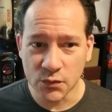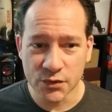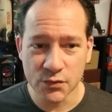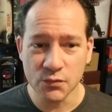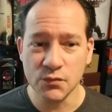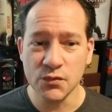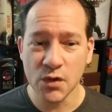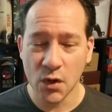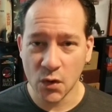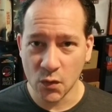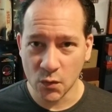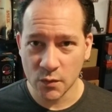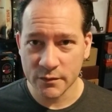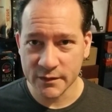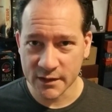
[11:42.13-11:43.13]

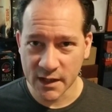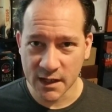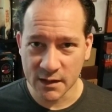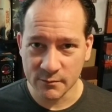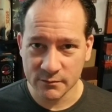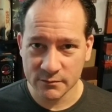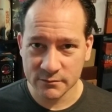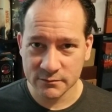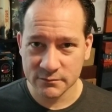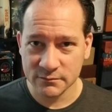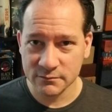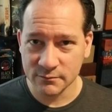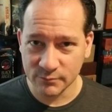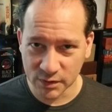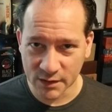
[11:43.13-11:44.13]
know the game
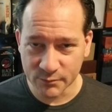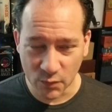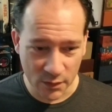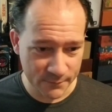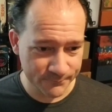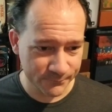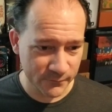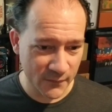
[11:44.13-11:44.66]
Bloodborne.